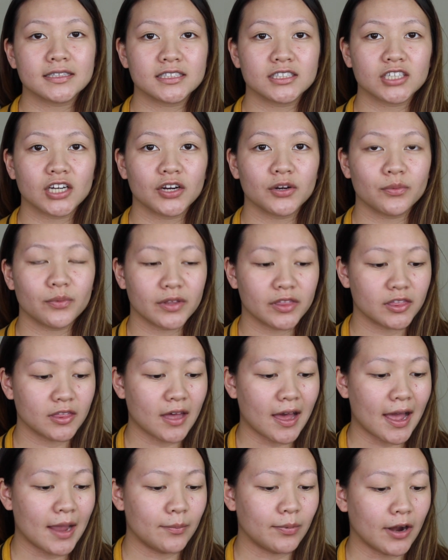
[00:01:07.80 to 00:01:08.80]
Let's start with
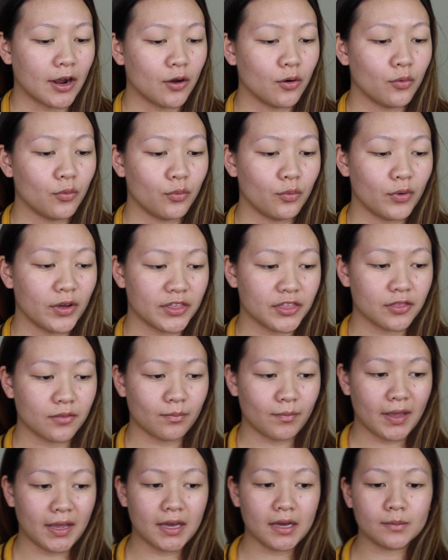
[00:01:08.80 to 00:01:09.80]
the eyebrow with
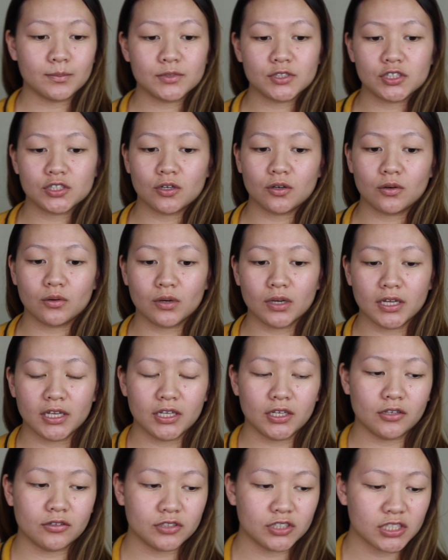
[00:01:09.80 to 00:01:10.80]
makeup. So
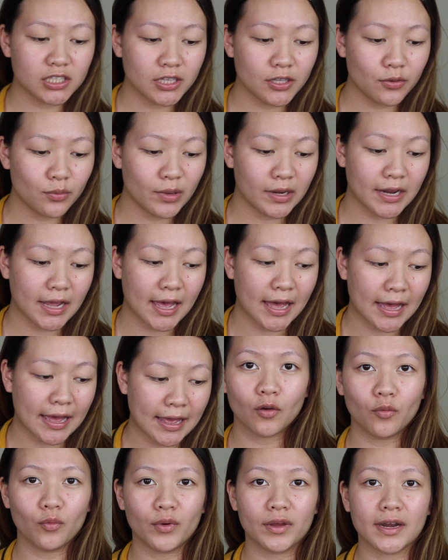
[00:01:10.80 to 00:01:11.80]
usually when
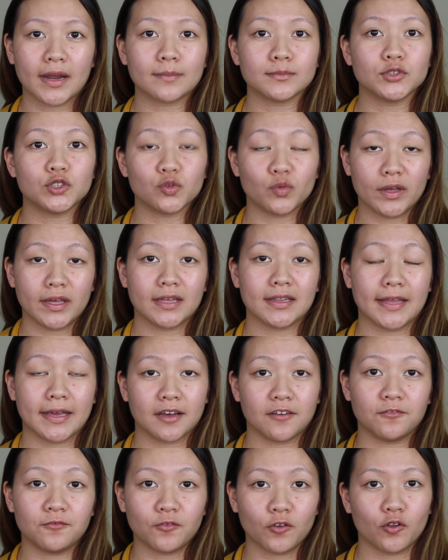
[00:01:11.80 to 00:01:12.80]
I'm doing like
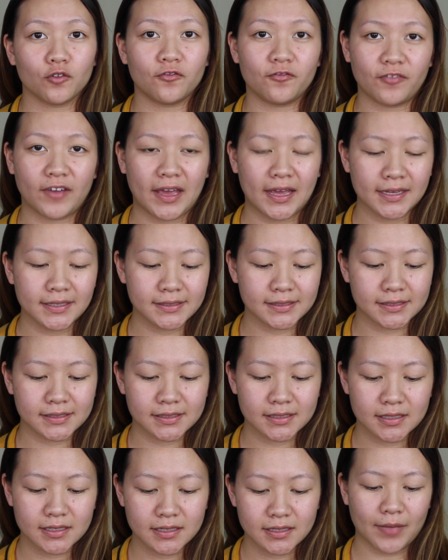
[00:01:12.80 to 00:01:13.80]
a full
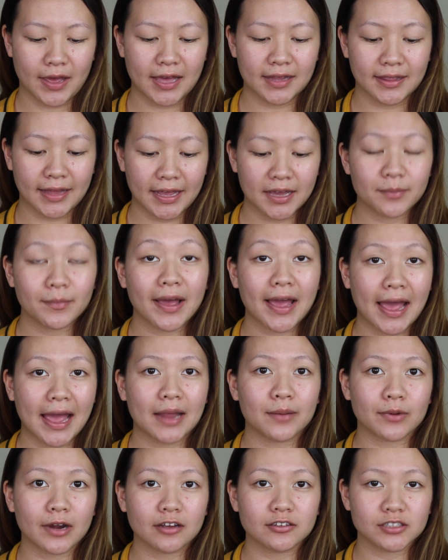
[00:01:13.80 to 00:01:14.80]
face, I like my
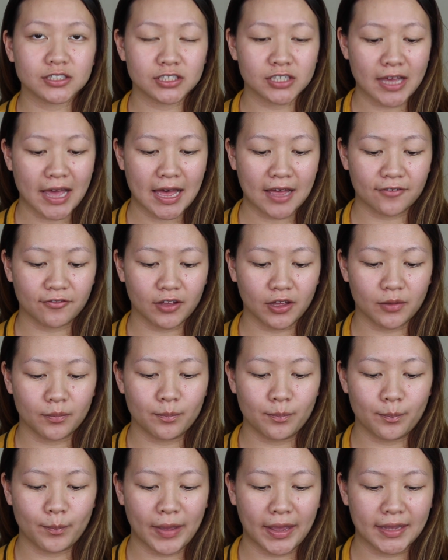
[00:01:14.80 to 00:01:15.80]
eyebrows to have a
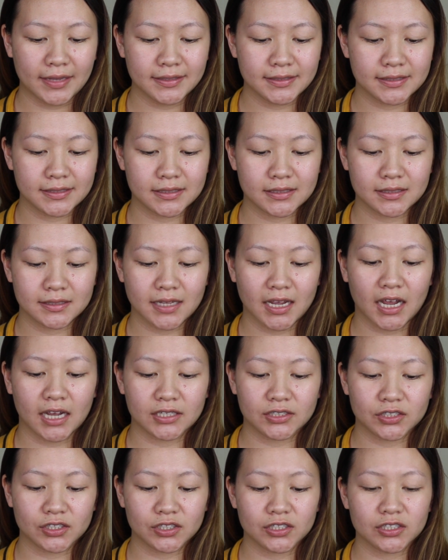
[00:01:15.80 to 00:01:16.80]
base
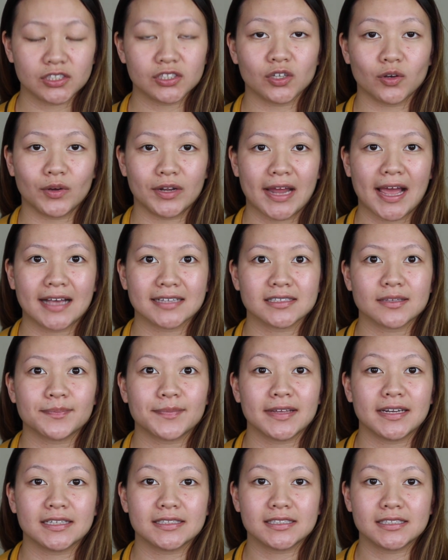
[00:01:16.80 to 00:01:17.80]
under so it has
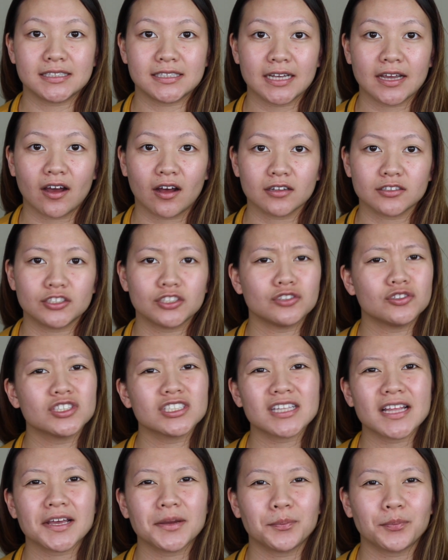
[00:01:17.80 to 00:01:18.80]
something to stick onto,
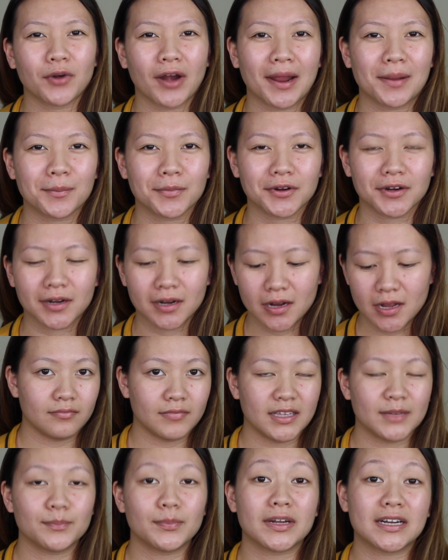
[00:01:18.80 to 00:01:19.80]
just like a primer,
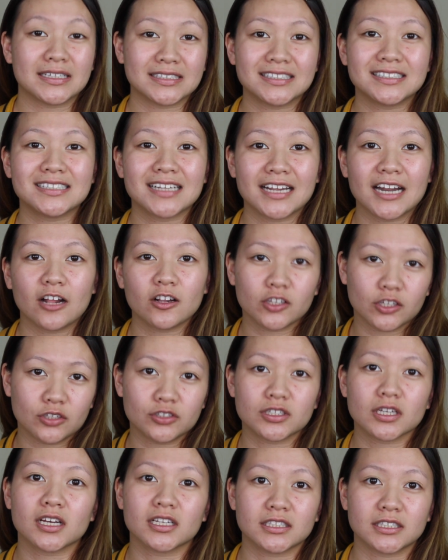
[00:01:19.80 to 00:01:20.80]
but instead I'll
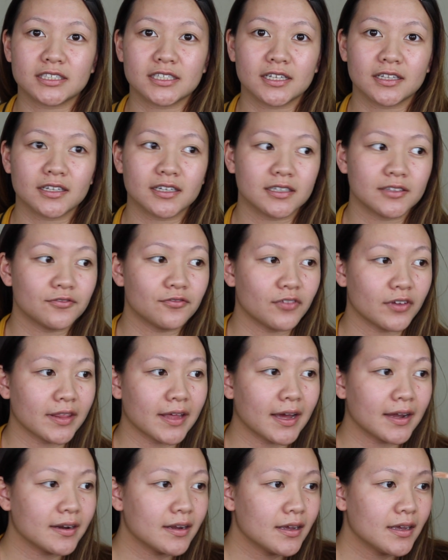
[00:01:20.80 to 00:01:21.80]
use a concealer for
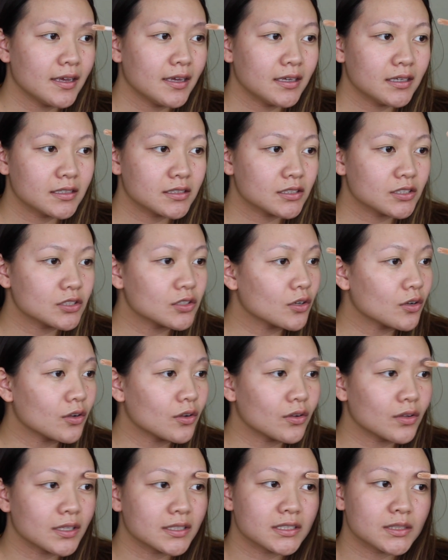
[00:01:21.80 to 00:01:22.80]
that.
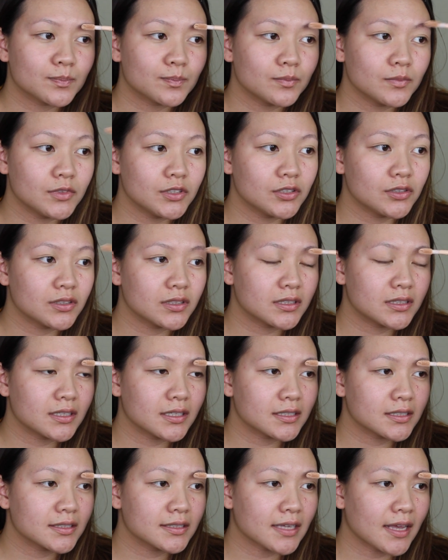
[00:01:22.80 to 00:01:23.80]
So let's use
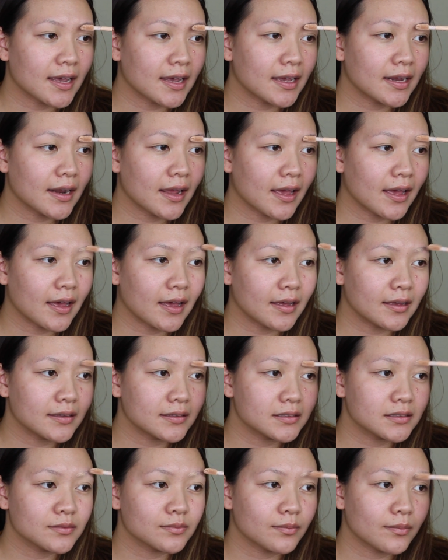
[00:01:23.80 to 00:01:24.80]
this side
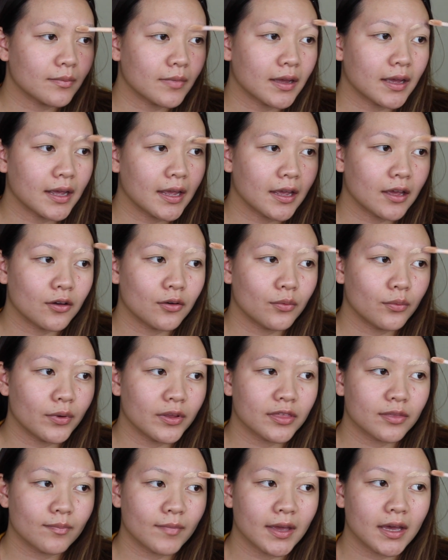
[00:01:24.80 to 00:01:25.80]
as my
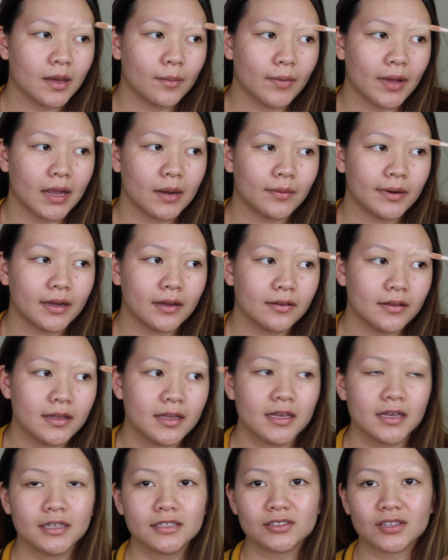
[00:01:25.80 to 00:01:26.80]
with makeup eyebrow.
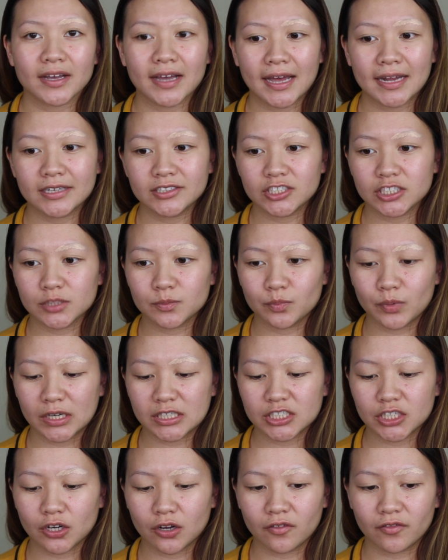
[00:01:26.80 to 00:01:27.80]
So I kind of just
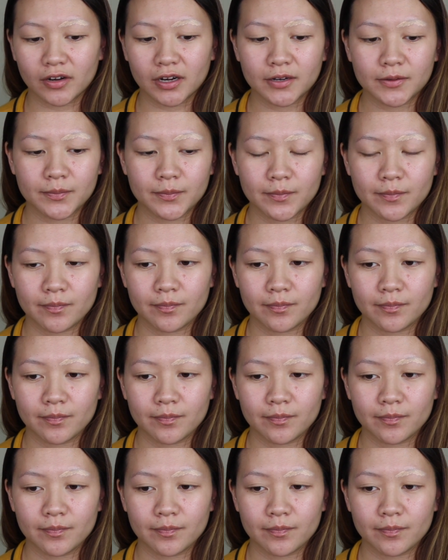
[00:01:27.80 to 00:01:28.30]
brush it over